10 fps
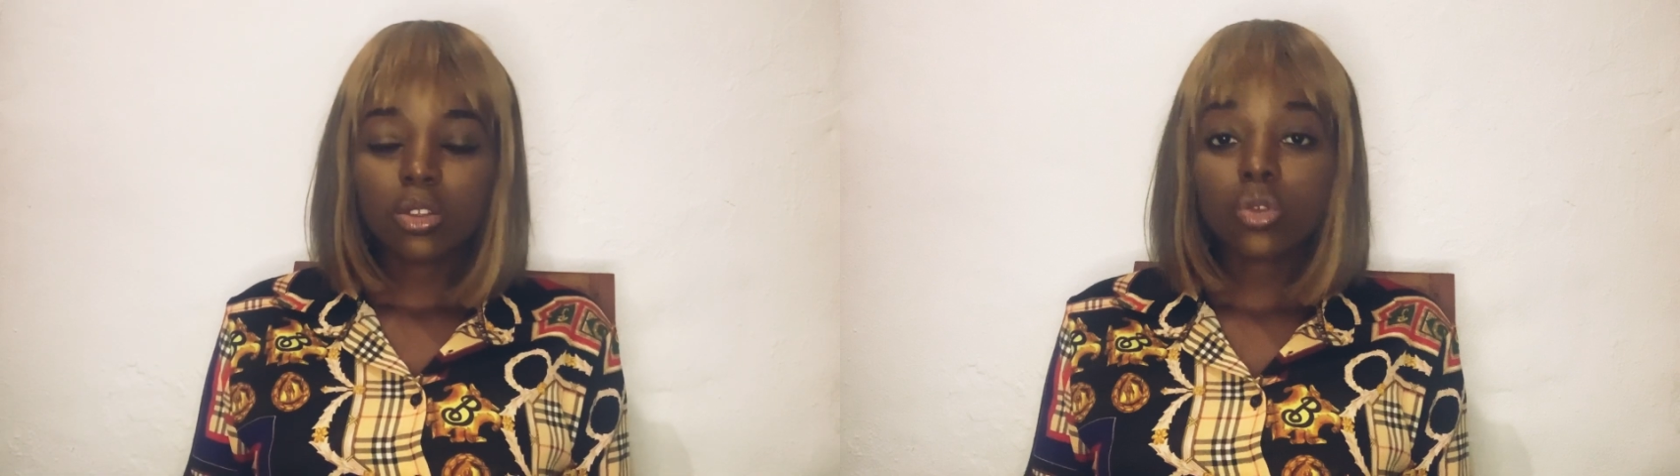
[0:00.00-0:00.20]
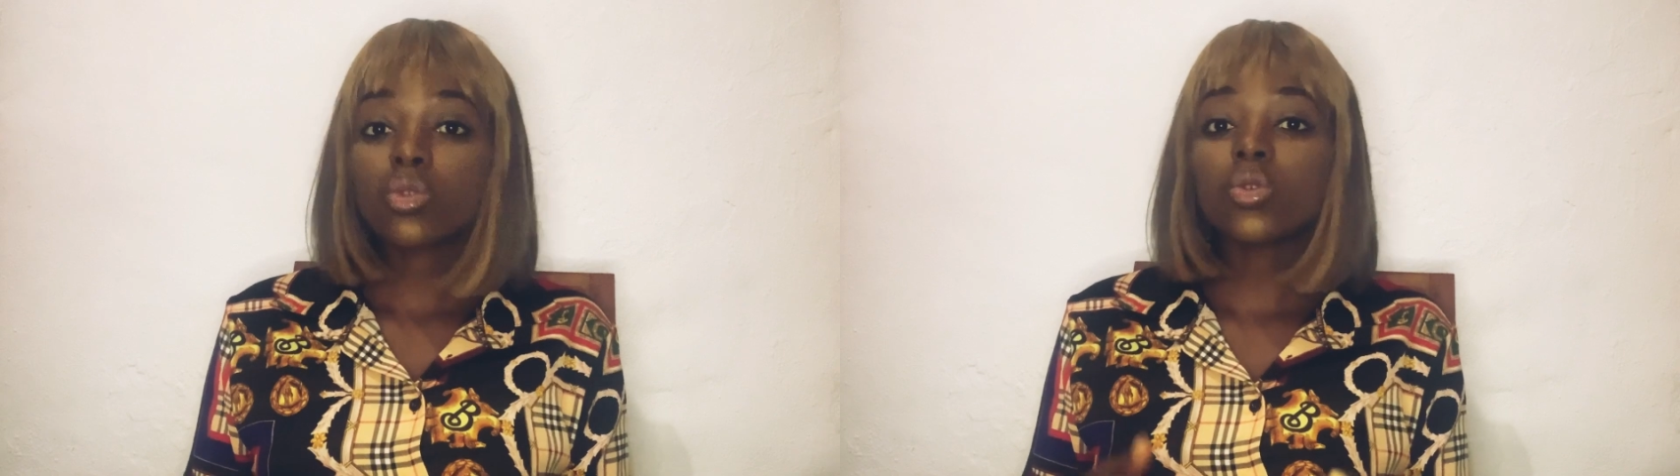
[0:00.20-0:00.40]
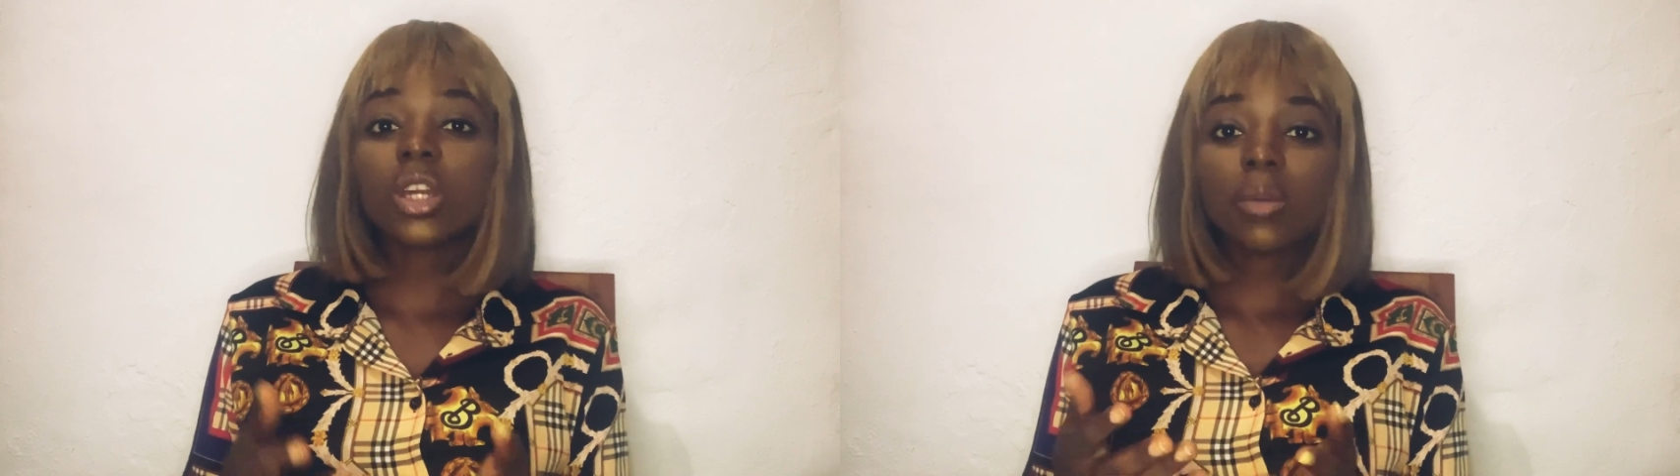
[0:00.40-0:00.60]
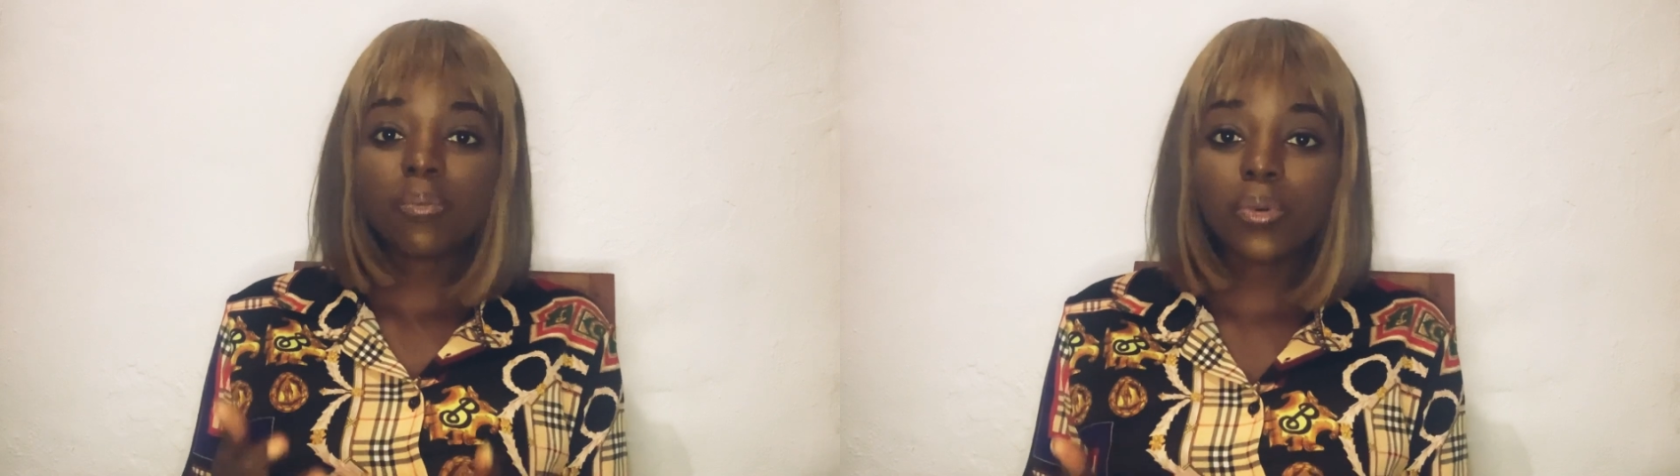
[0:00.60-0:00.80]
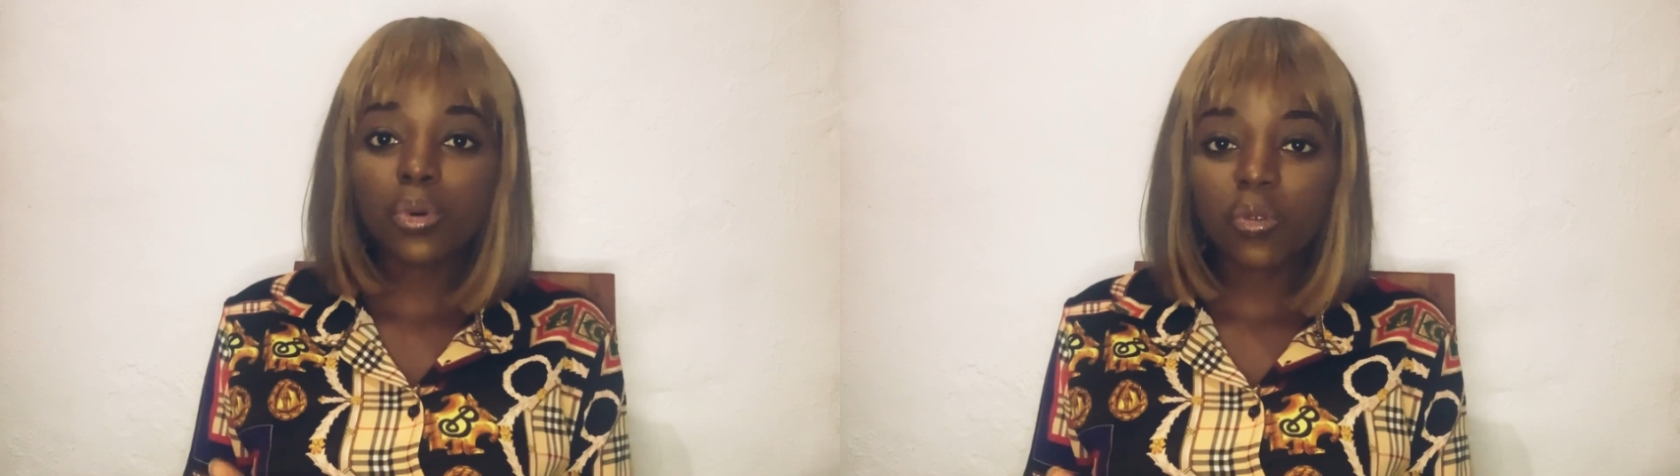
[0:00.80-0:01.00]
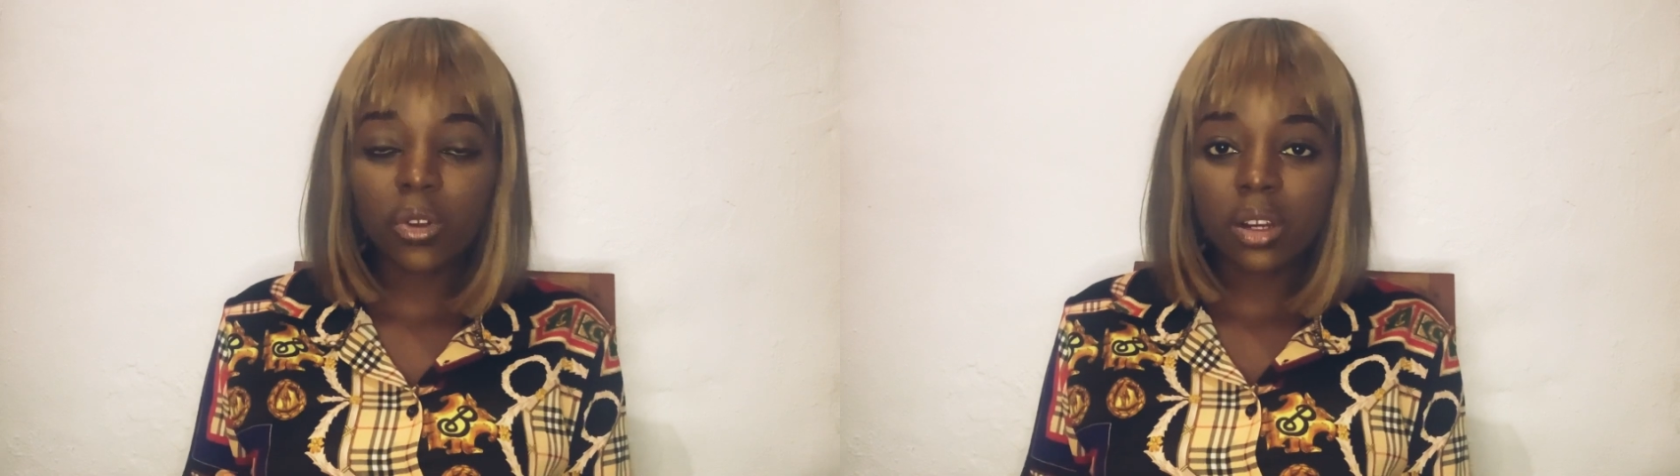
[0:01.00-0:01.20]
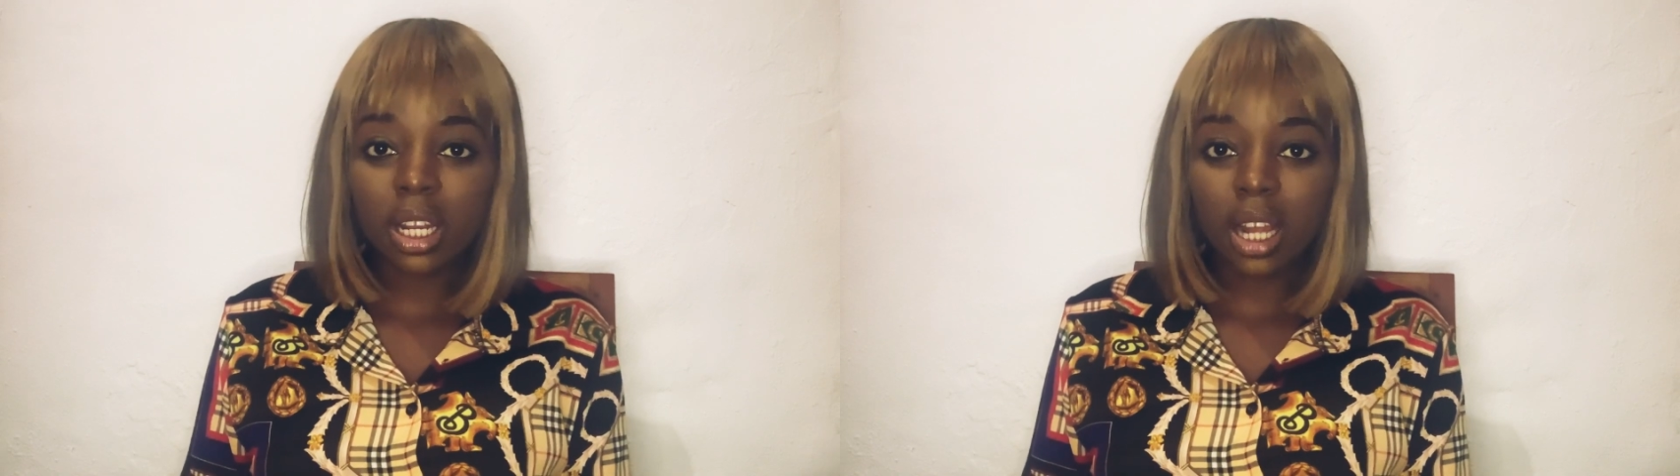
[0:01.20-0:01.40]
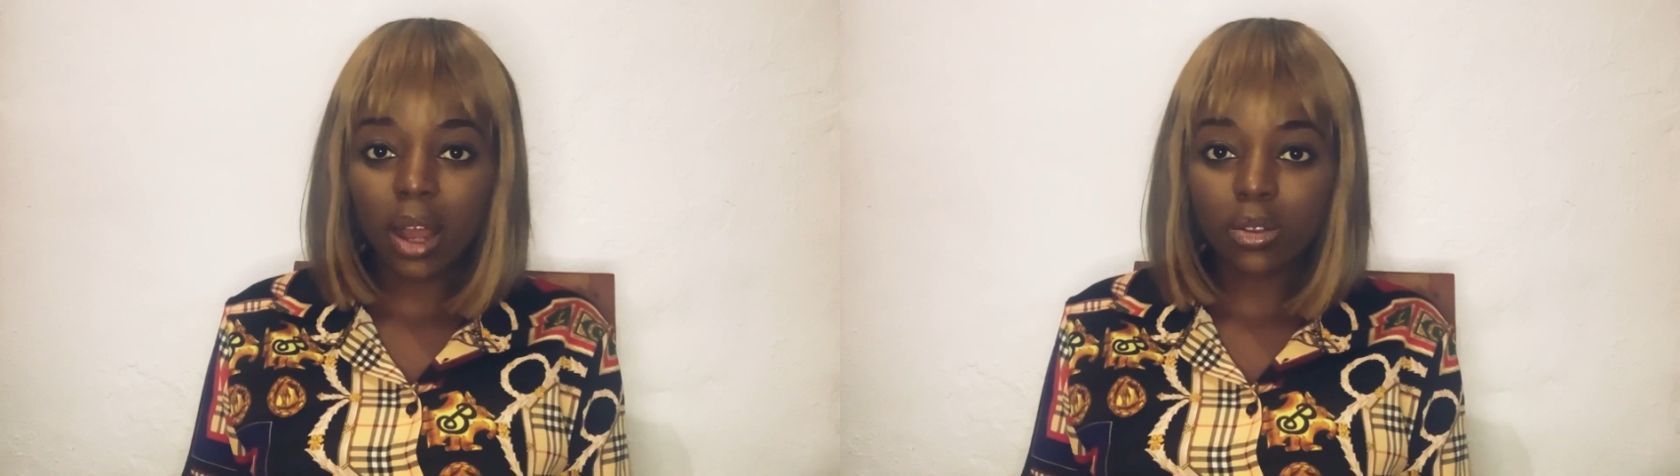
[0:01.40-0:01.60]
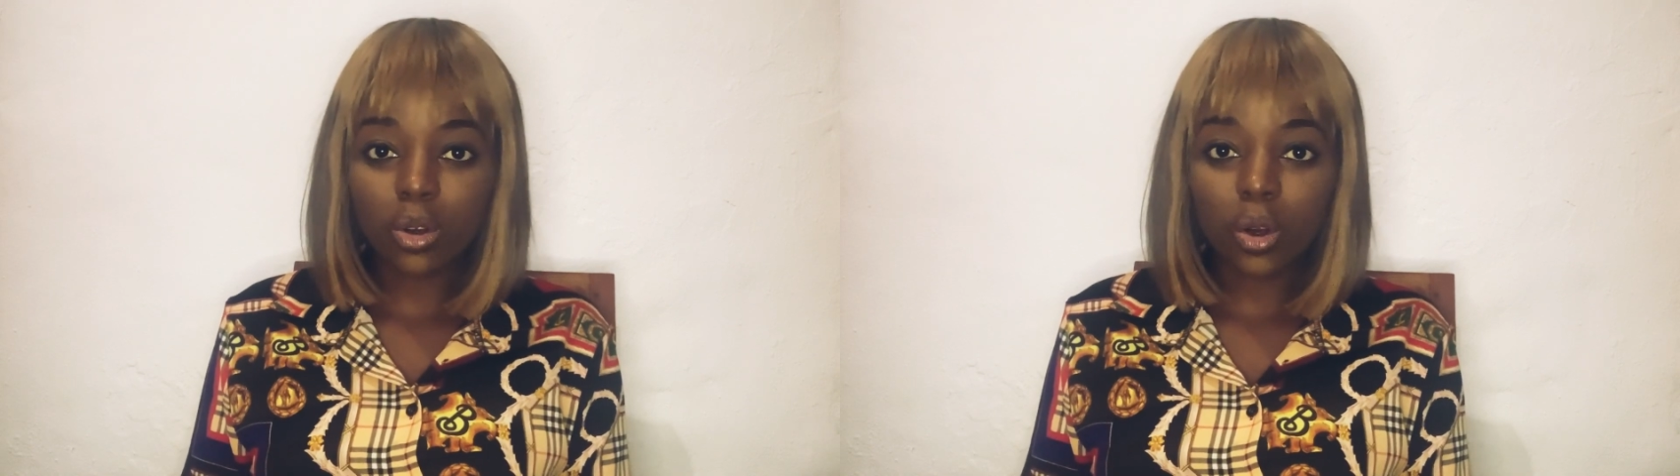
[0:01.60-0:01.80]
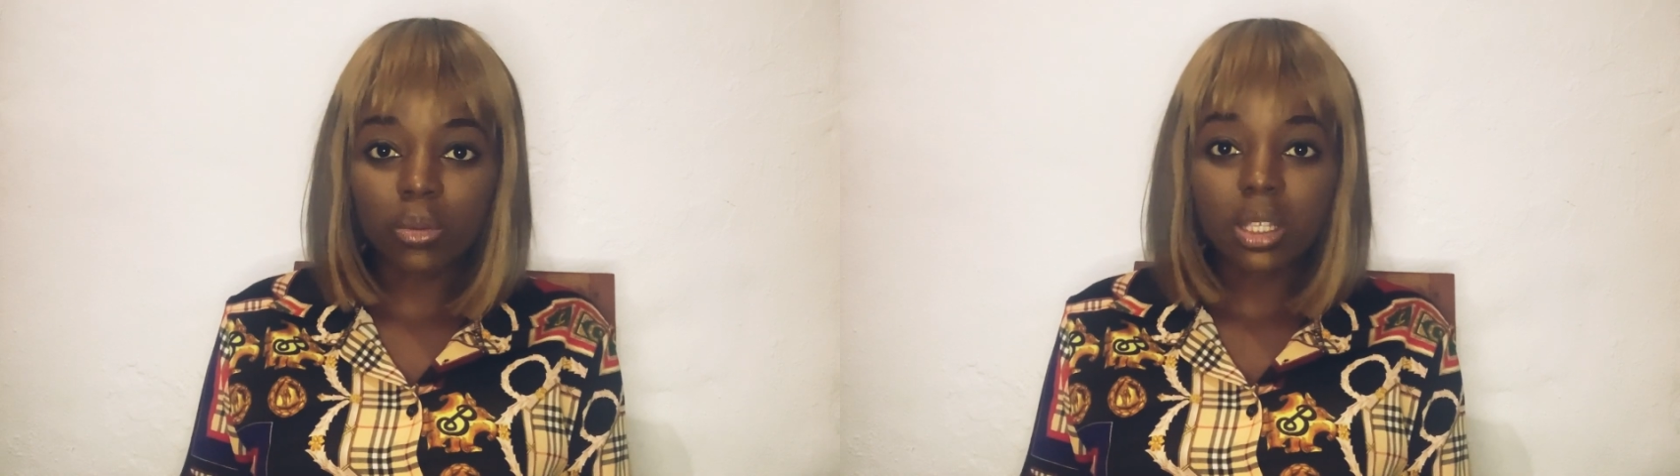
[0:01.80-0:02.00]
to improve learning outcomes,